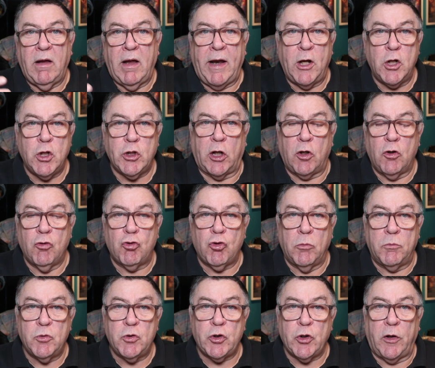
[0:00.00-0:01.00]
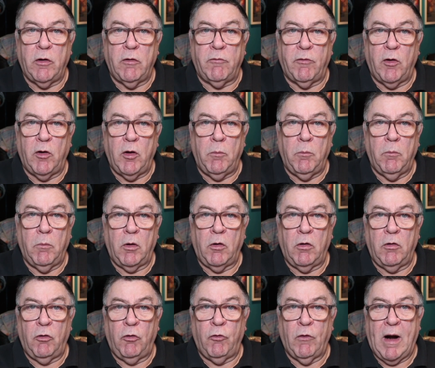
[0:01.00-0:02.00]
energy consumption of them
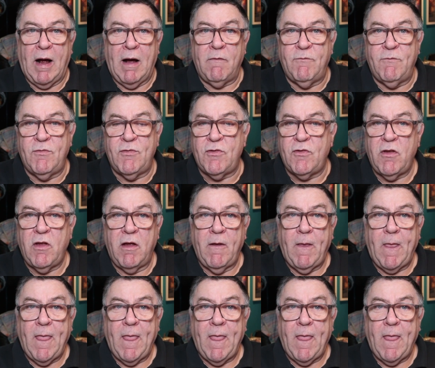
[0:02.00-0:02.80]
graphs,